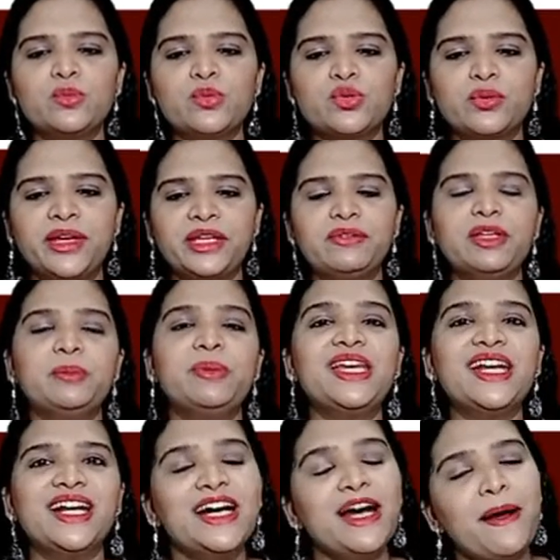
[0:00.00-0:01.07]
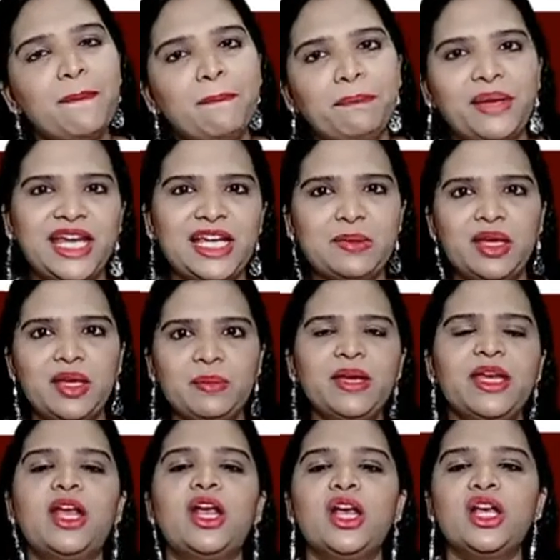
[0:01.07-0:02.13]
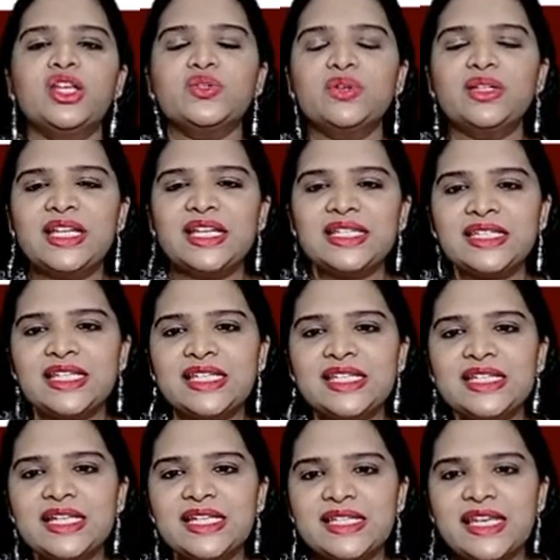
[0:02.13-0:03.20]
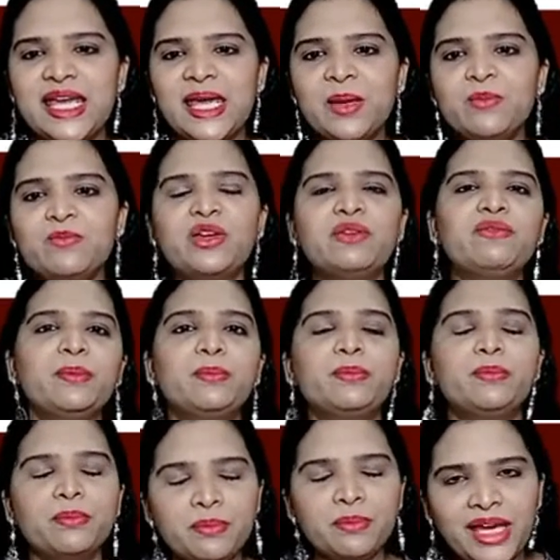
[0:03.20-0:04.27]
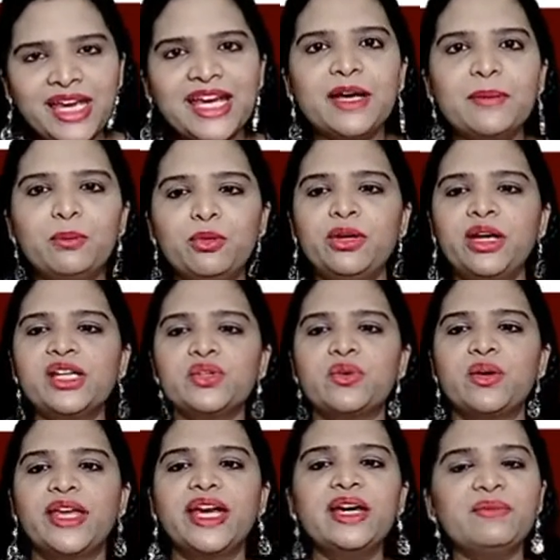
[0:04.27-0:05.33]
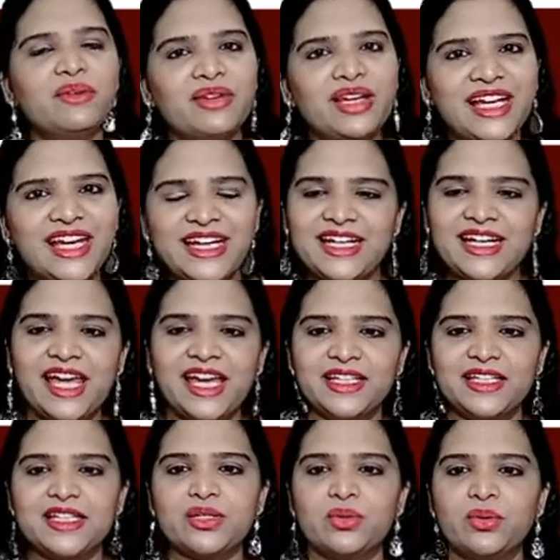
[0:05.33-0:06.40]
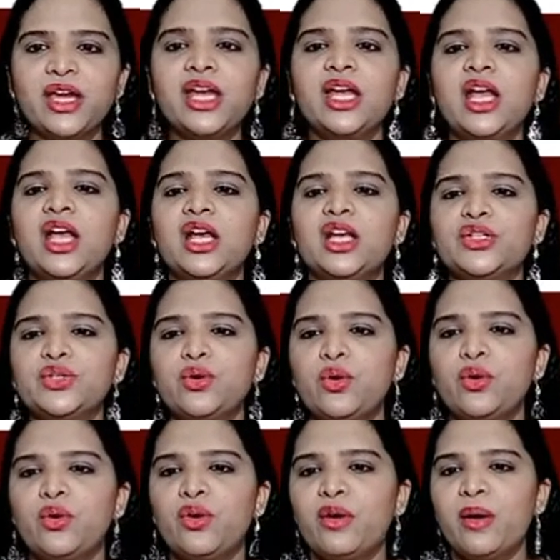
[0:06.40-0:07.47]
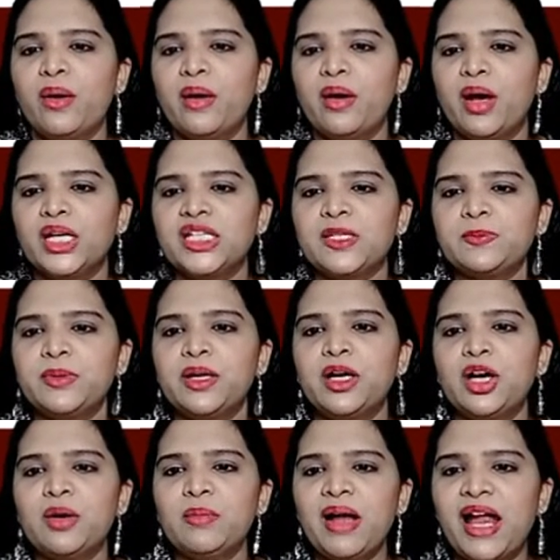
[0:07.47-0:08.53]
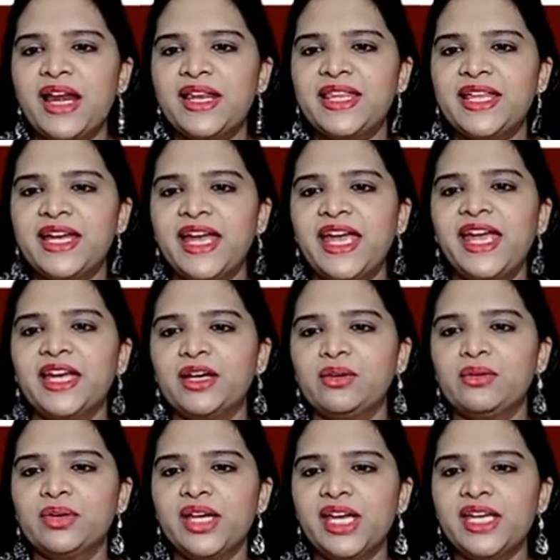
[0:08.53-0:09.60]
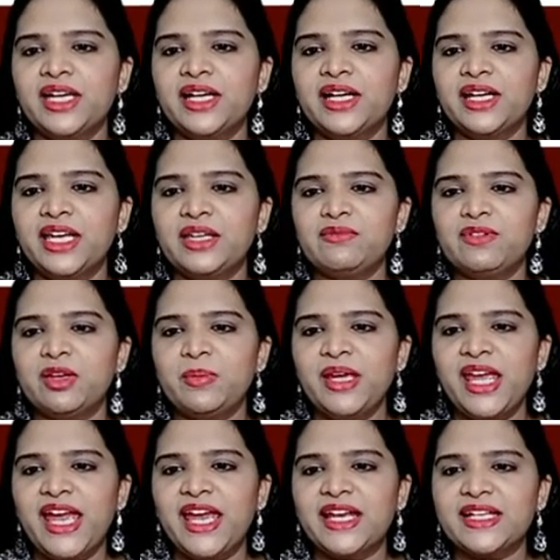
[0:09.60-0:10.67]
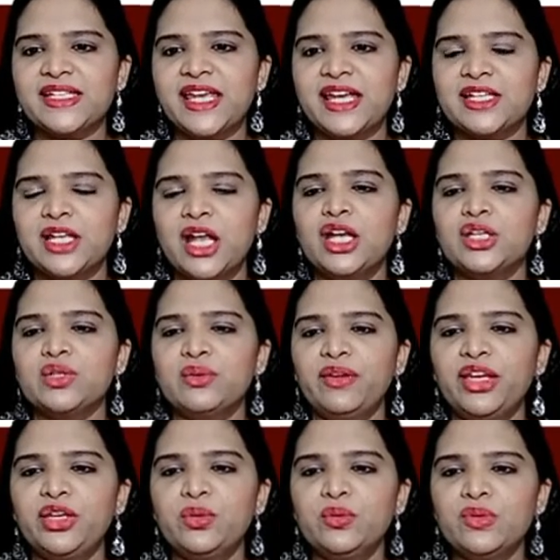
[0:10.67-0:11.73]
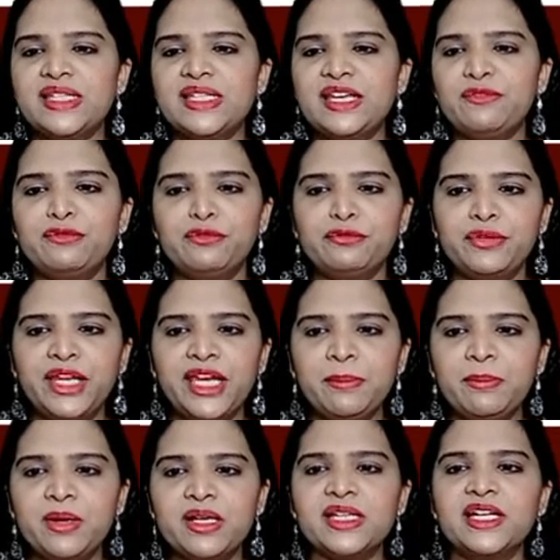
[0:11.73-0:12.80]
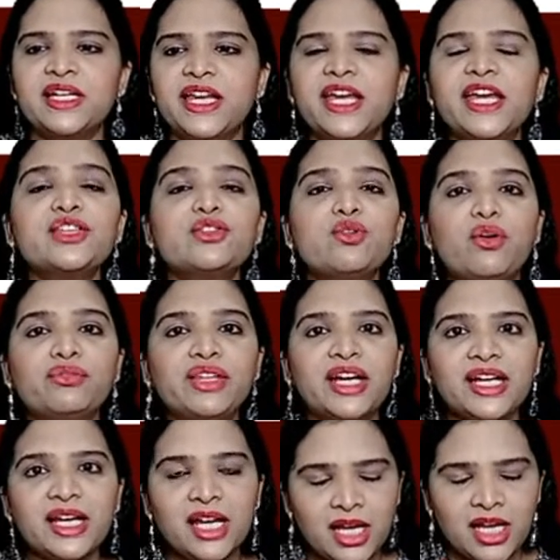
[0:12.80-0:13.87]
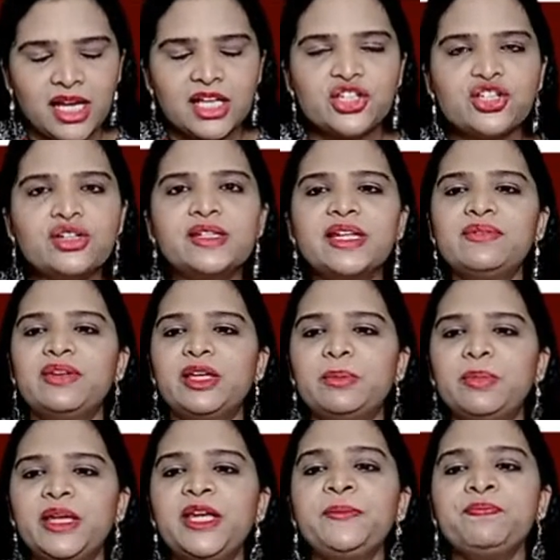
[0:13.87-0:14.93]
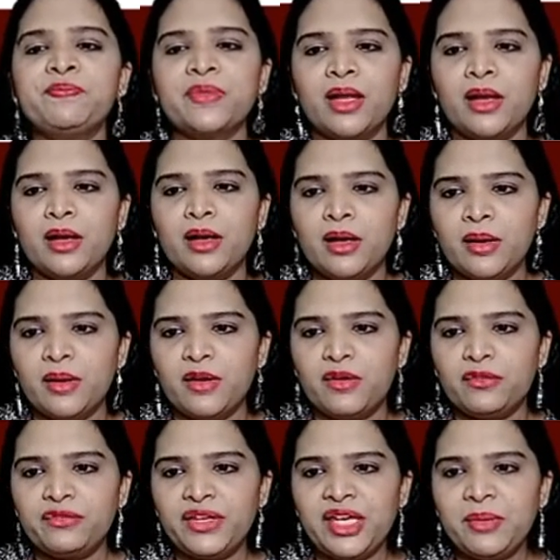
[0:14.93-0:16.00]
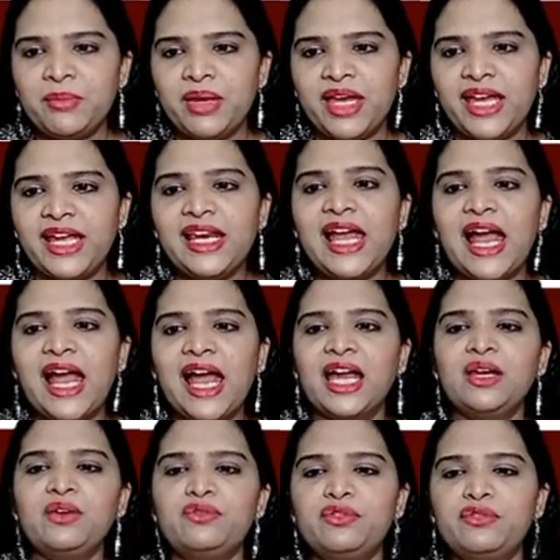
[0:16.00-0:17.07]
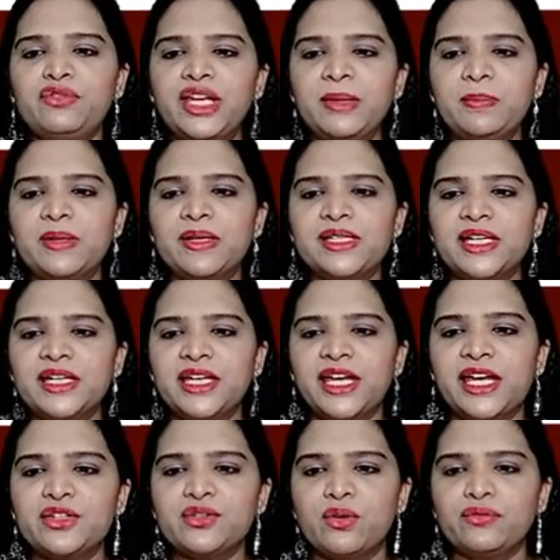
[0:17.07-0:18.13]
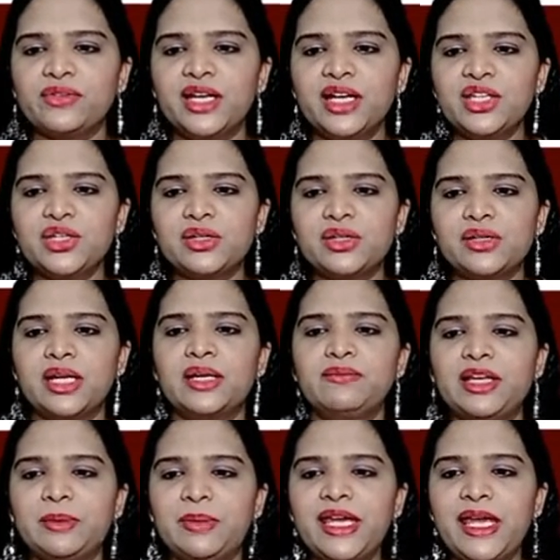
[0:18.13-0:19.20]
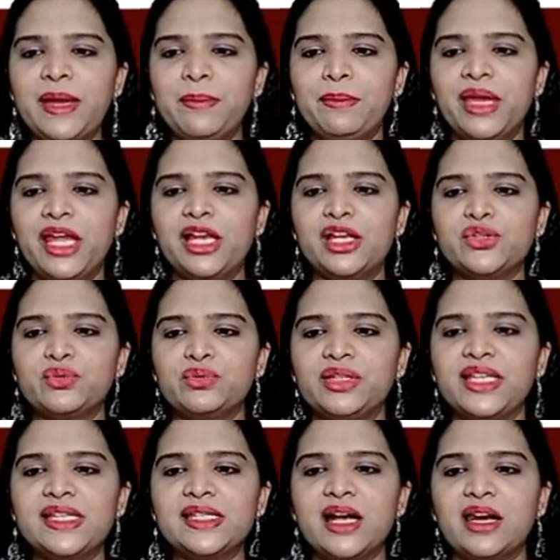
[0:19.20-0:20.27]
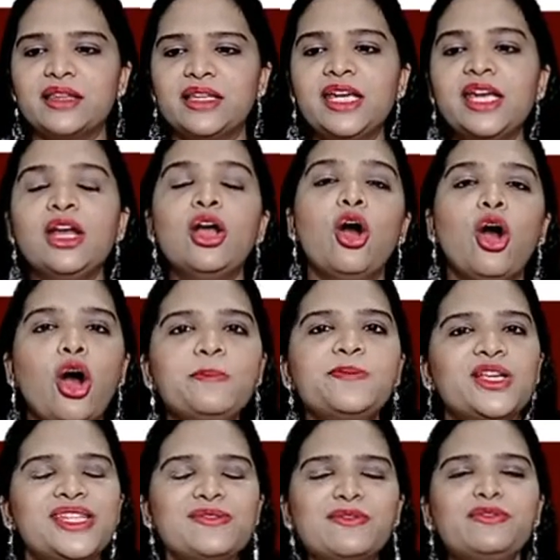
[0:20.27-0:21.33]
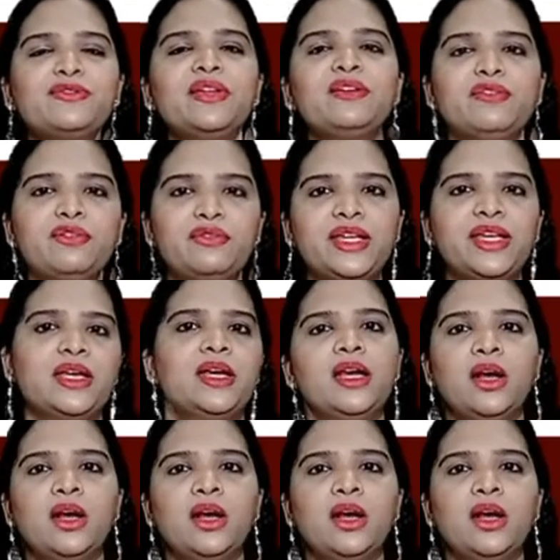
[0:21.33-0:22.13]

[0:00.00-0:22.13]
So it will be a male baby. So this is the same when we make a Punnett square, we will get like this. Okay. So sperm and the egg, okay, here it will be XX. So when you see 50% of the children will be female and 50% of the children will be male. So these are the options, 50-50.